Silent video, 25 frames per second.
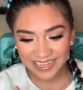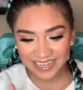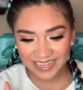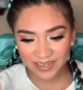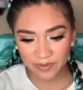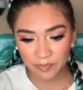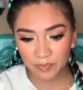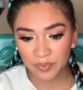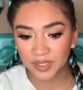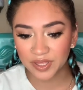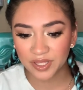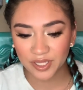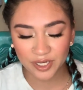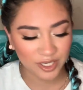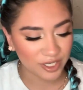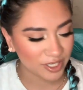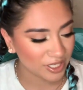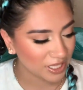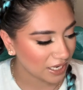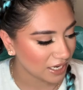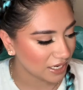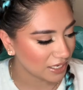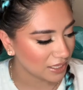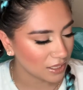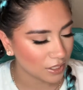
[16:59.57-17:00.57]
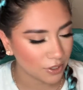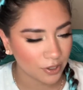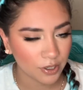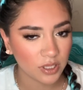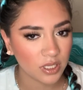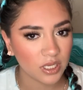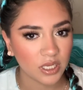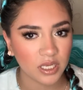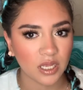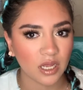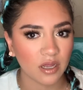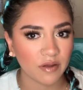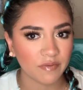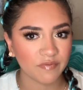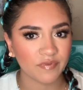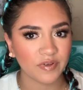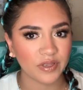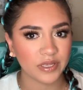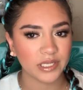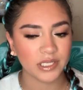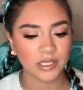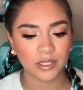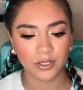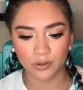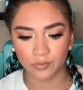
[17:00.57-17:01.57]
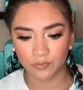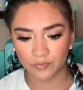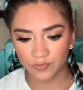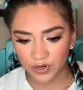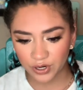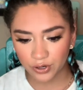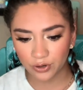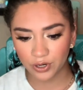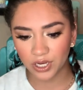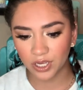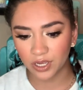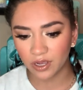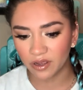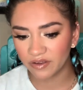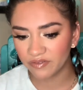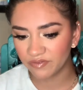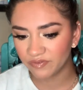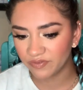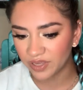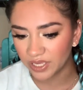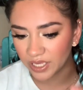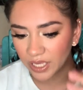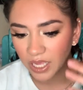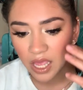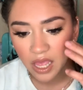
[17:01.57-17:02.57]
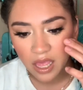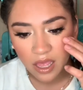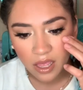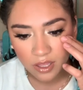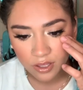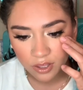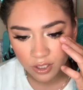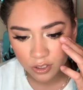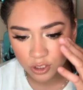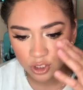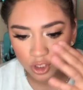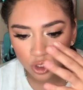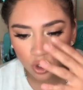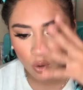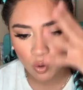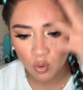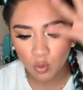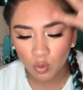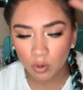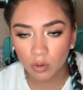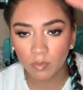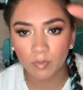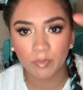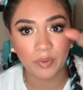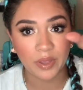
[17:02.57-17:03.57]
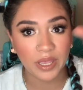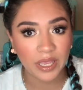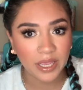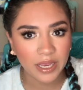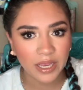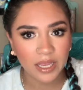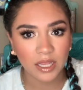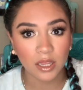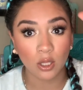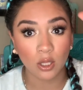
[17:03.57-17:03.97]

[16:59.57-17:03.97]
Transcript: But they're like literally comfy. They're very comfy. They're so big and